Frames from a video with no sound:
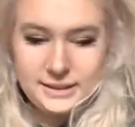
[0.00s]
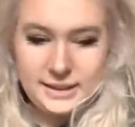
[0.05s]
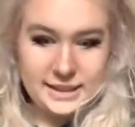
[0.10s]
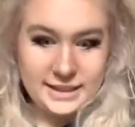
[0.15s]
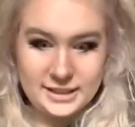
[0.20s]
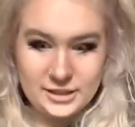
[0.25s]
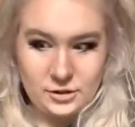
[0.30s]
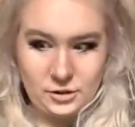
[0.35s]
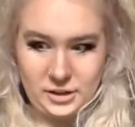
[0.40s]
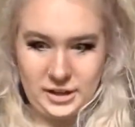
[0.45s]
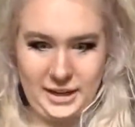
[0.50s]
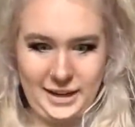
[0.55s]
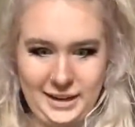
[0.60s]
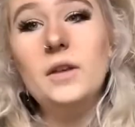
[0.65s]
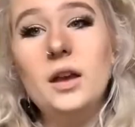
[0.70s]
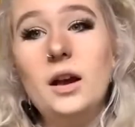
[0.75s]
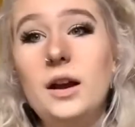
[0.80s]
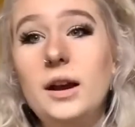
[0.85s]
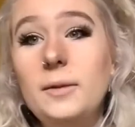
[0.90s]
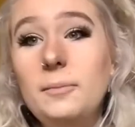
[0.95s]
it's not here.
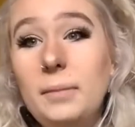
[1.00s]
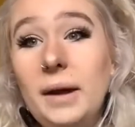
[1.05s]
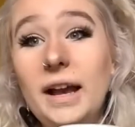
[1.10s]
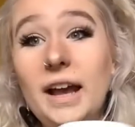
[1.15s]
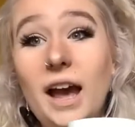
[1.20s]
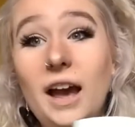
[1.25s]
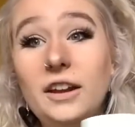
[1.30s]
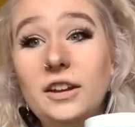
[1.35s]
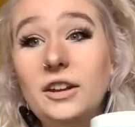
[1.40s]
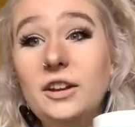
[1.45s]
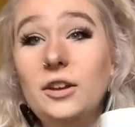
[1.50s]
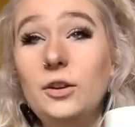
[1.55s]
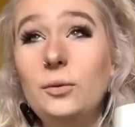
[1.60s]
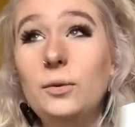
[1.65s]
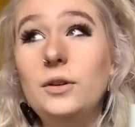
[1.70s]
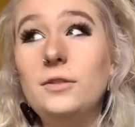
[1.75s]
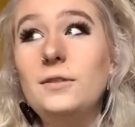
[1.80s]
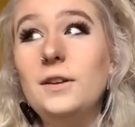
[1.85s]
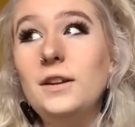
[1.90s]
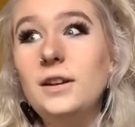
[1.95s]
I'm back at you
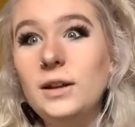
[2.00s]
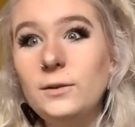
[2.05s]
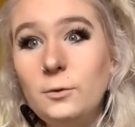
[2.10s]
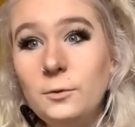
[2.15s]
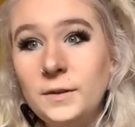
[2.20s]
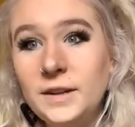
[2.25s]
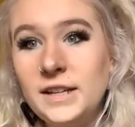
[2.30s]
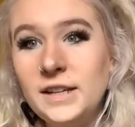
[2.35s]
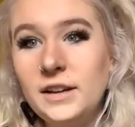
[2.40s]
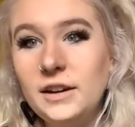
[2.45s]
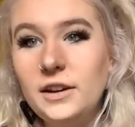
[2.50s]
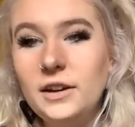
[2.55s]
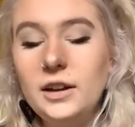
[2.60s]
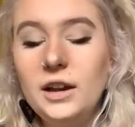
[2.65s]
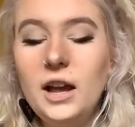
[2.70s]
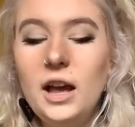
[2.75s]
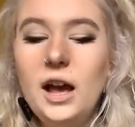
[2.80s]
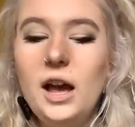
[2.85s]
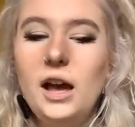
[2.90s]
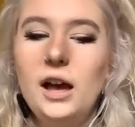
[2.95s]
with another video.
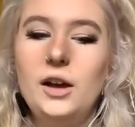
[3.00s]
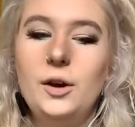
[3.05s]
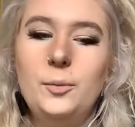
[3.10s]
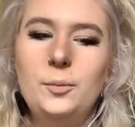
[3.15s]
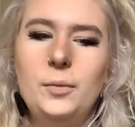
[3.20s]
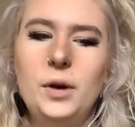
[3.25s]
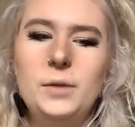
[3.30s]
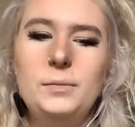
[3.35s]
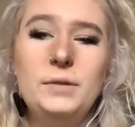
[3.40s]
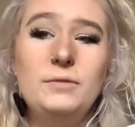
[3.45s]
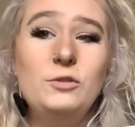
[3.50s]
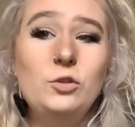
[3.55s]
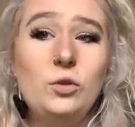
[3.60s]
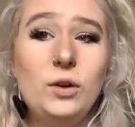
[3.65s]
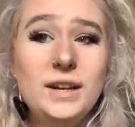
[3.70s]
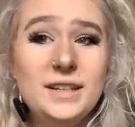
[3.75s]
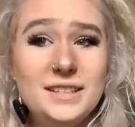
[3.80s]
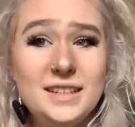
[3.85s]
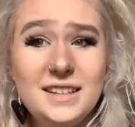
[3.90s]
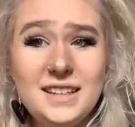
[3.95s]
Um, I've been
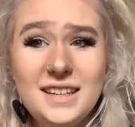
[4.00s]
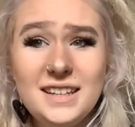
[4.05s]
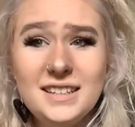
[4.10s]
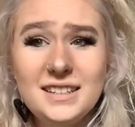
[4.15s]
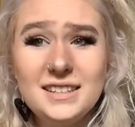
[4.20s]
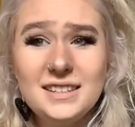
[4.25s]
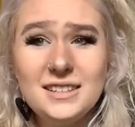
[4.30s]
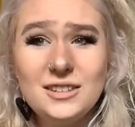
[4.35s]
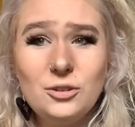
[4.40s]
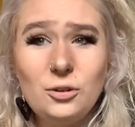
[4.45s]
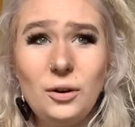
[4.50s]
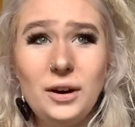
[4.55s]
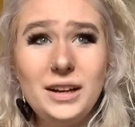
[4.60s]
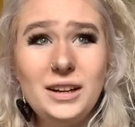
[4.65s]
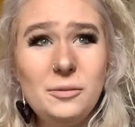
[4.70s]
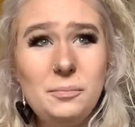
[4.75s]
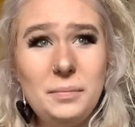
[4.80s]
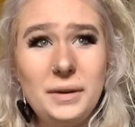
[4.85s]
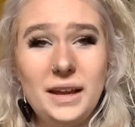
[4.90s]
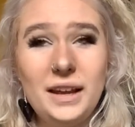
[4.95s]
requested this
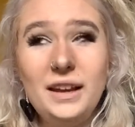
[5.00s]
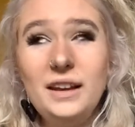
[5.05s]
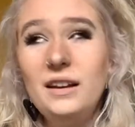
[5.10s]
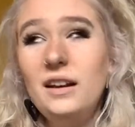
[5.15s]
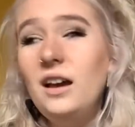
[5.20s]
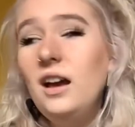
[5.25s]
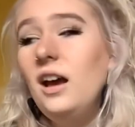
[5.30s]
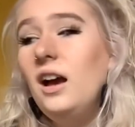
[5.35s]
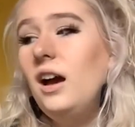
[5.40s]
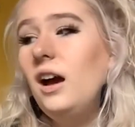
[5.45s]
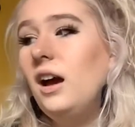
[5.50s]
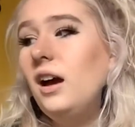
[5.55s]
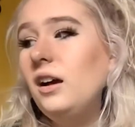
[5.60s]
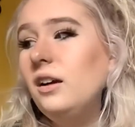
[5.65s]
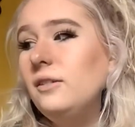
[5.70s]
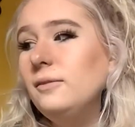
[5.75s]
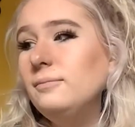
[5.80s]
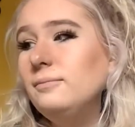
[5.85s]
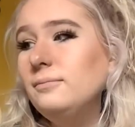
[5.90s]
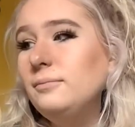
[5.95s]
quite a bit,
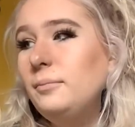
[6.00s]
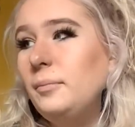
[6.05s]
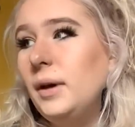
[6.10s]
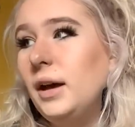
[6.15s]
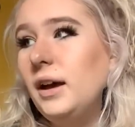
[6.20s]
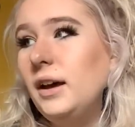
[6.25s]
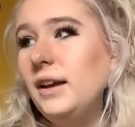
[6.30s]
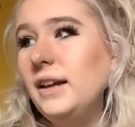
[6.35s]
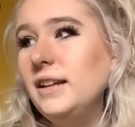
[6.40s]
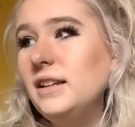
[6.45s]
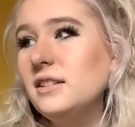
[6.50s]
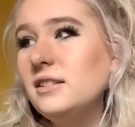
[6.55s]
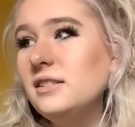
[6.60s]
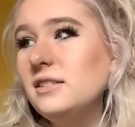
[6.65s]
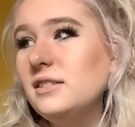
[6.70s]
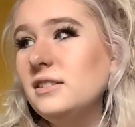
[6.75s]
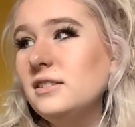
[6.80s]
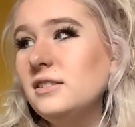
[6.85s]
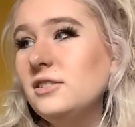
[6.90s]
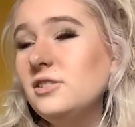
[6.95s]
um, but
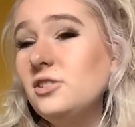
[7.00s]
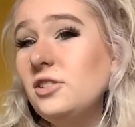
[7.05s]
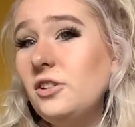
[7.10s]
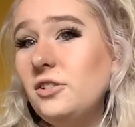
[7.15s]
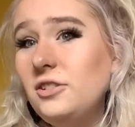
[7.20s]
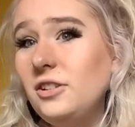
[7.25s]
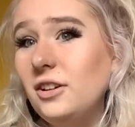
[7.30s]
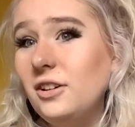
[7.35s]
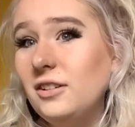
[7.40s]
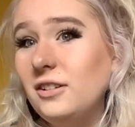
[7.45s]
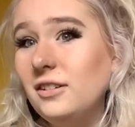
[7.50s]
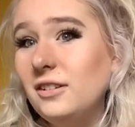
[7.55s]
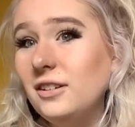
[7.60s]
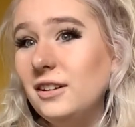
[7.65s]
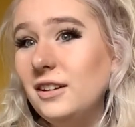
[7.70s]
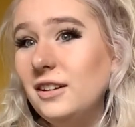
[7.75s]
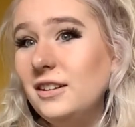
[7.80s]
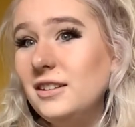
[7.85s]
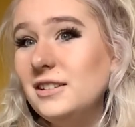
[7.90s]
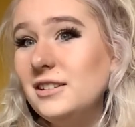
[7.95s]
it's so long
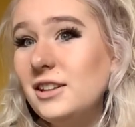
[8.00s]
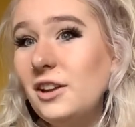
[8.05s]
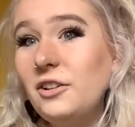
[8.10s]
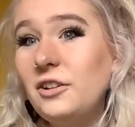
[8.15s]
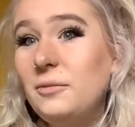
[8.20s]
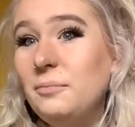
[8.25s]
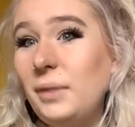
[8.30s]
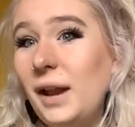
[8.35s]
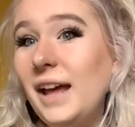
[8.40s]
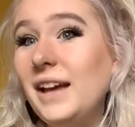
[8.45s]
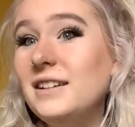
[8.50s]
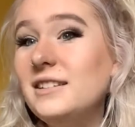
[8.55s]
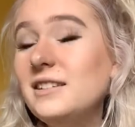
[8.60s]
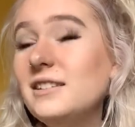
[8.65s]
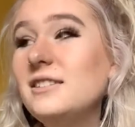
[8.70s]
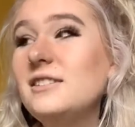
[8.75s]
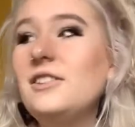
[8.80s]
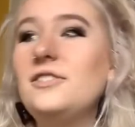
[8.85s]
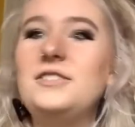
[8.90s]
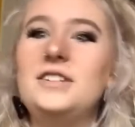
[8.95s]
so complex
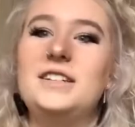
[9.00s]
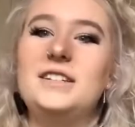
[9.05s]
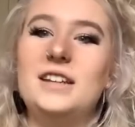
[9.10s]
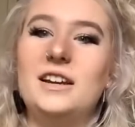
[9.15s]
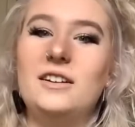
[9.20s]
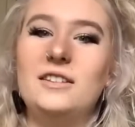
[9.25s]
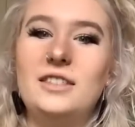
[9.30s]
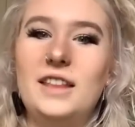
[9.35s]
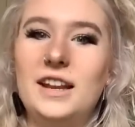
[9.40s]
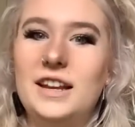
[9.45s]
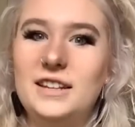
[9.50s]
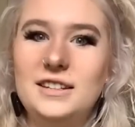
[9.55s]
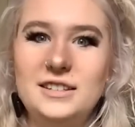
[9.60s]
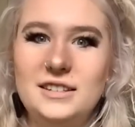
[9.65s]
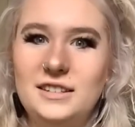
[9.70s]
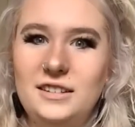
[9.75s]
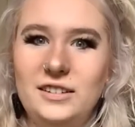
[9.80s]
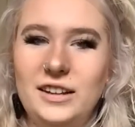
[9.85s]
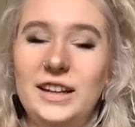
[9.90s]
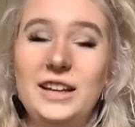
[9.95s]
and so detailed that
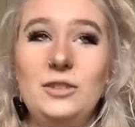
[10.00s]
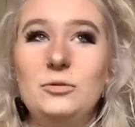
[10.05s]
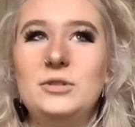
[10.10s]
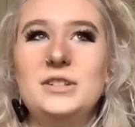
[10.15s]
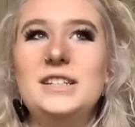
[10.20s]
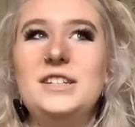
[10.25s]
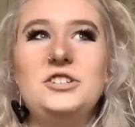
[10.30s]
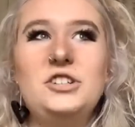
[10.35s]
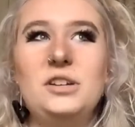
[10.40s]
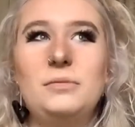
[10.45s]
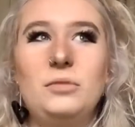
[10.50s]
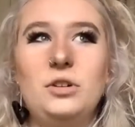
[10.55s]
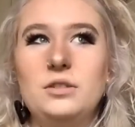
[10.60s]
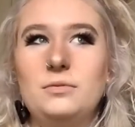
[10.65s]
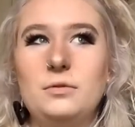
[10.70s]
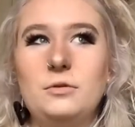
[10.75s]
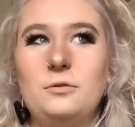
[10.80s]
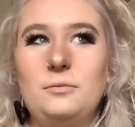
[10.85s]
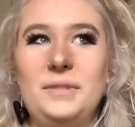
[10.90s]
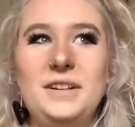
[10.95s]
it's it was literally
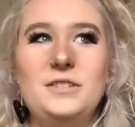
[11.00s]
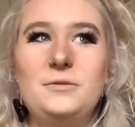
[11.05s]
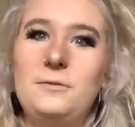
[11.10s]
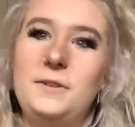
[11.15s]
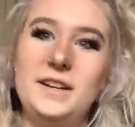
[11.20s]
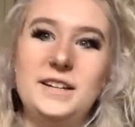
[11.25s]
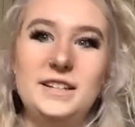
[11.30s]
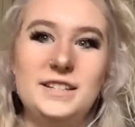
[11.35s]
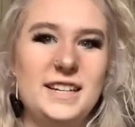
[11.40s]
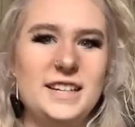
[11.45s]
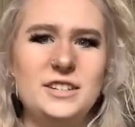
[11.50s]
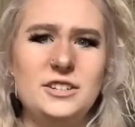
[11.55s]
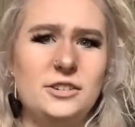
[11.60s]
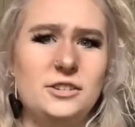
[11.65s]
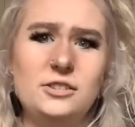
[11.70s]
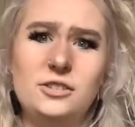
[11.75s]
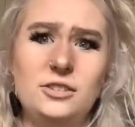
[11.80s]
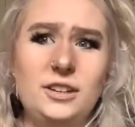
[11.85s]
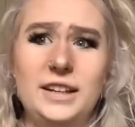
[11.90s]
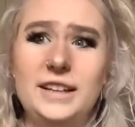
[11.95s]
impossible for me to fit in a
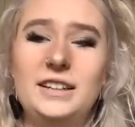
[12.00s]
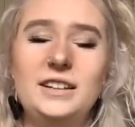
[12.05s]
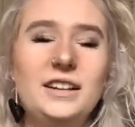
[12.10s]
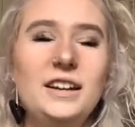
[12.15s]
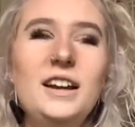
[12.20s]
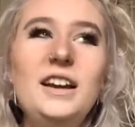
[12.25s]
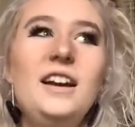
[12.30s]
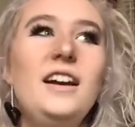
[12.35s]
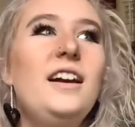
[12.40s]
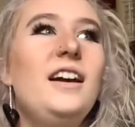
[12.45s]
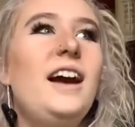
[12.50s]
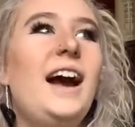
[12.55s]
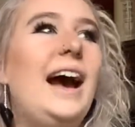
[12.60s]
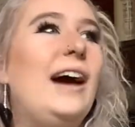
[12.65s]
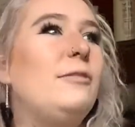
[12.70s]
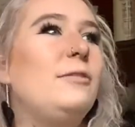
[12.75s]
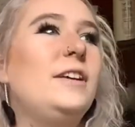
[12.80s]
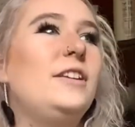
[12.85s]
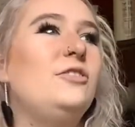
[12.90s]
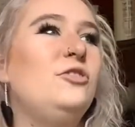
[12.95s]
TikTok or like
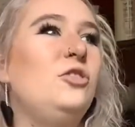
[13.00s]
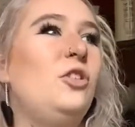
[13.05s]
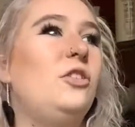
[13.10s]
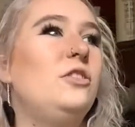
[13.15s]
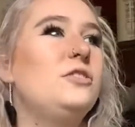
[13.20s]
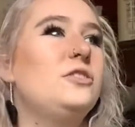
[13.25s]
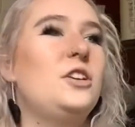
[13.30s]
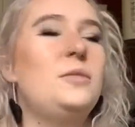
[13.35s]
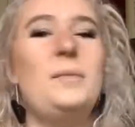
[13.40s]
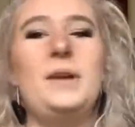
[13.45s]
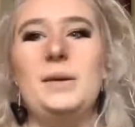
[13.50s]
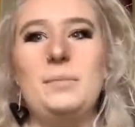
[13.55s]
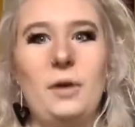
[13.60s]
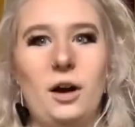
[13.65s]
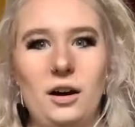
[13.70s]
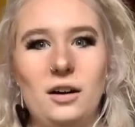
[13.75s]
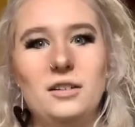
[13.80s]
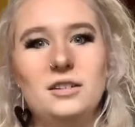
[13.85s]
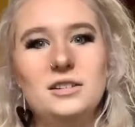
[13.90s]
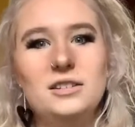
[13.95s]
have it not so many
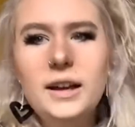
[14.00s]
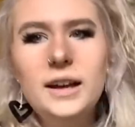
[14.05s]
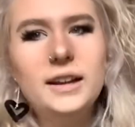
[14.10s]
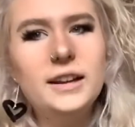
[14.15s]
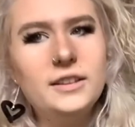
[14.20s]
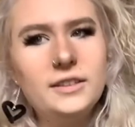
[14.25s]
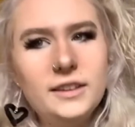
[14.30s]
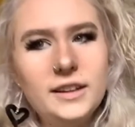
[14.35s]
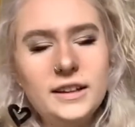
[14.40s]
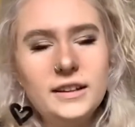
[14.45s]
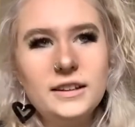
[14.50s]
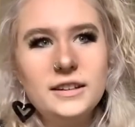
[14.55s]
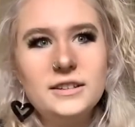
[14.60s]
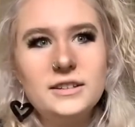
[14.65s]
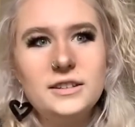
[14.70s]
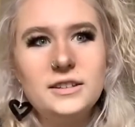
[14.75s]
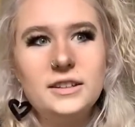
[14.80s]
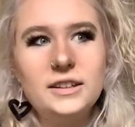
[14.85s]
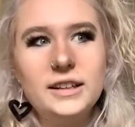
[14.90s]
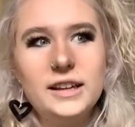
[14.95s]
parts. And I think,
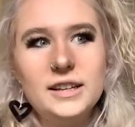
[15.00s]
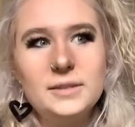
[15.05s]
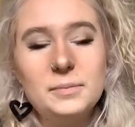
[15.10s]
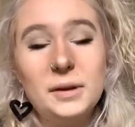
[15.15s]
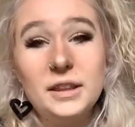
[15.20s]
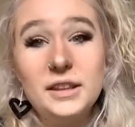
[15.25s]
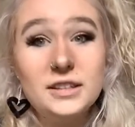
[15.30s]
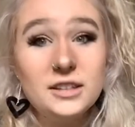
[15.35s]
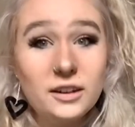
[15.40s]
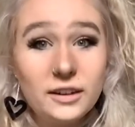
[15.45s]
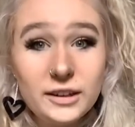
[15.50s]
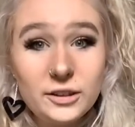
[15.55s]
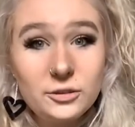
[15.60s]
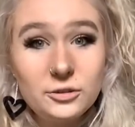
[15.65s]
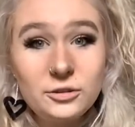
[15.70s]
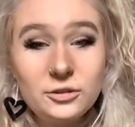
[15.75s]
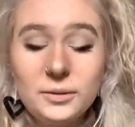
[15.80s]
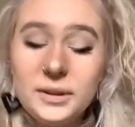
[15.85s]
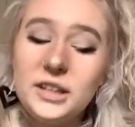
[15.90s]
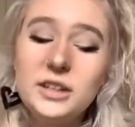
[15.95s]
as you can guess by the
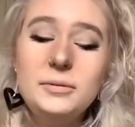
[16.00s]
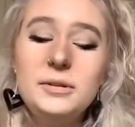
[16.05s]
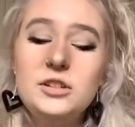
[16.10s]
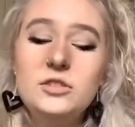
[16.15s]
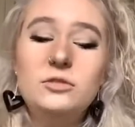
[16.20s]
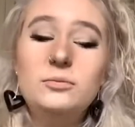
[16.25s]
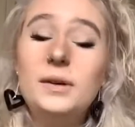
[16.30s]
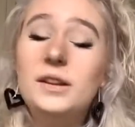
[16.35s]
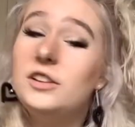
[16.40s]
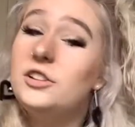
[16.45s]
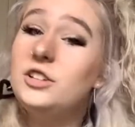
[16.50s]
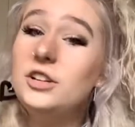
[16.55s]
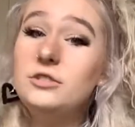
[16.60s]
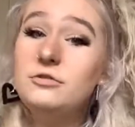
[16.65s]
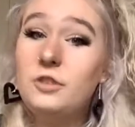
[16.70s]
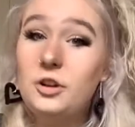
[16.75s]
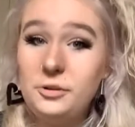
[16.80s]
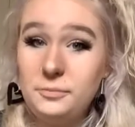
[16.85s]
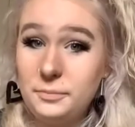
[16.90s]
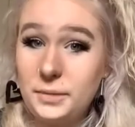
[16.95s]
title, we're going to be talking about the Judge
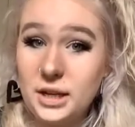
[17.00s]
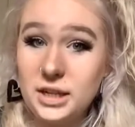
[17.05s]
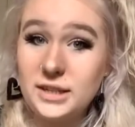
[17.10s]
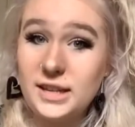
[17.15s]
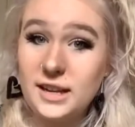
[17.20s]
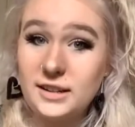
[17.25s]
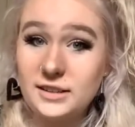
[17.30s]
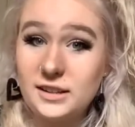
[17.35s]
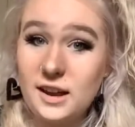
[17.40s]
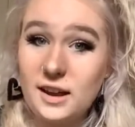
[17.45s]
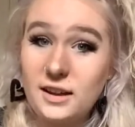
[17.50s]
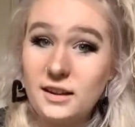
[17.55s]
Rotenberg Centre.